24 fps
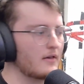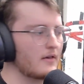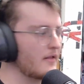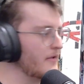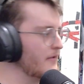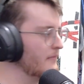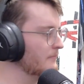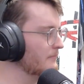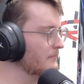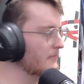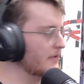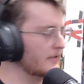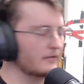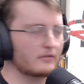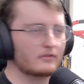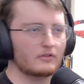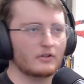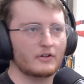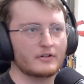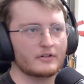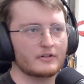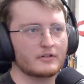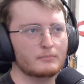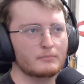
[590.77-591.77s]
then
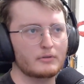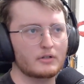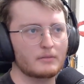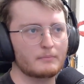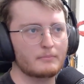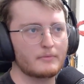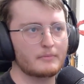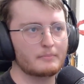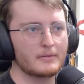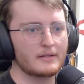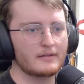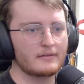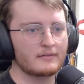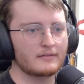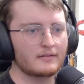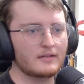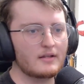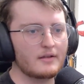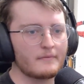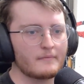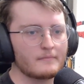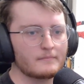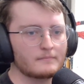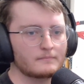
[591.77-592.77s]
start to boot up the
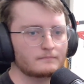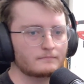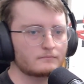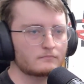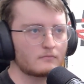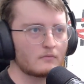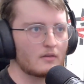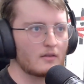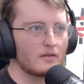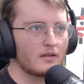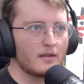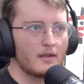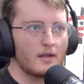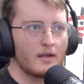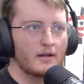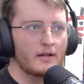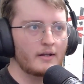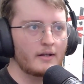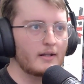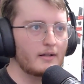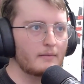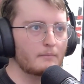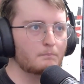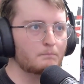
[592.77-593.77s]
PC. And
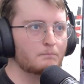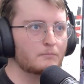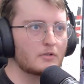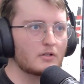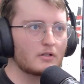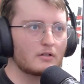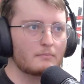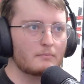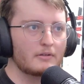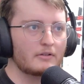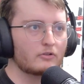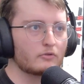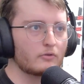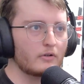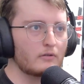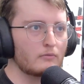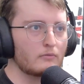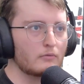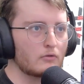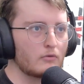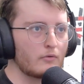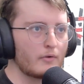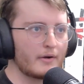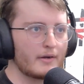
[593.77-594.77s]
I'm gonna be screen
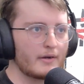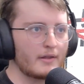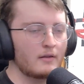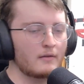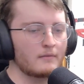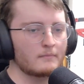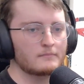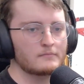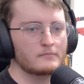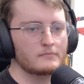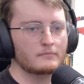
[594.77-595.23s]
recording.